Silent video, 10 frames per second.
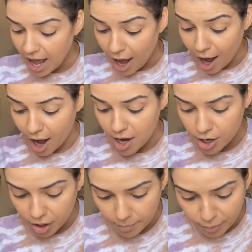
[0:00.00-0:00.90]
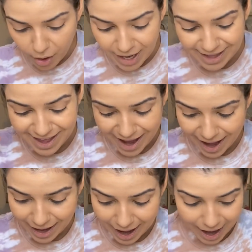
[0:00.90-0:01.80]
Another product that
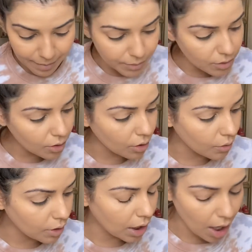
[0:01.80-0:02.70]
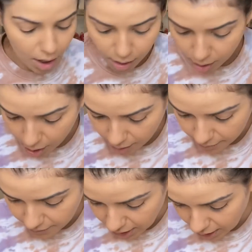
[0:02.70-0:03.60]
I absolutely love
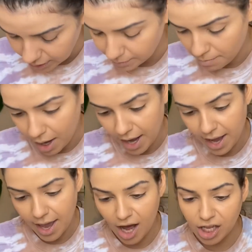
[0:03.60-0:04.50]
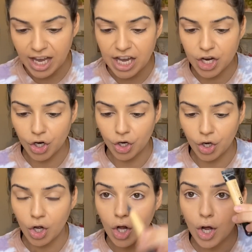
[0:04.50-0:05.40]
is my LA
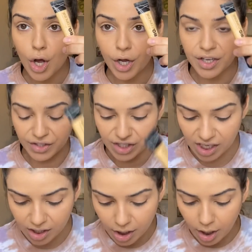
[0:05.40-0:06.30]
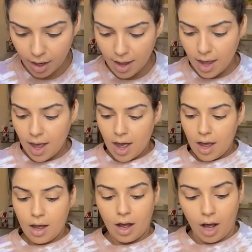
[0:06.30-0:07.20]
Girl concealer.
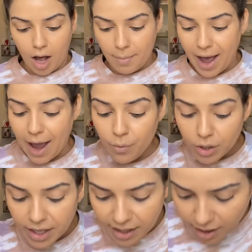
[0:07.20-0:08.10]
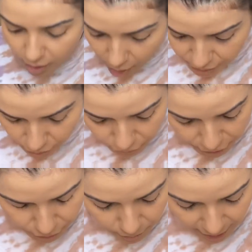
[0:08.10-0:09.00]
I will link it also for
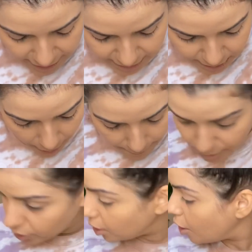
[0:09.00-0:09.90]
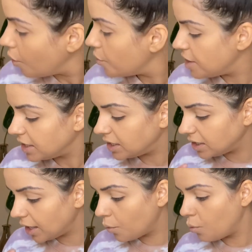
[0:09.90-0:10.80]
you guys down below. This is
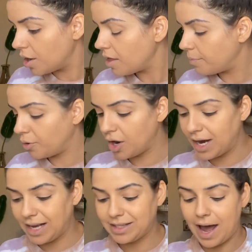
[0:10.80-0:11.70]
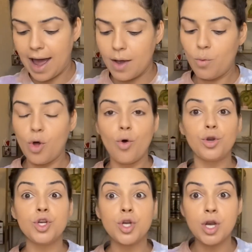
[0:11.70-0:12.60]
like one of the products I will
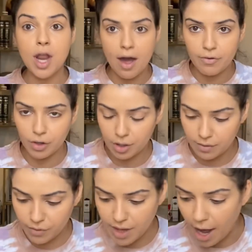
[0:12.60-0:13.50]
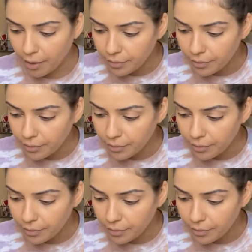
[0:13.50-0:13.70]
never live without.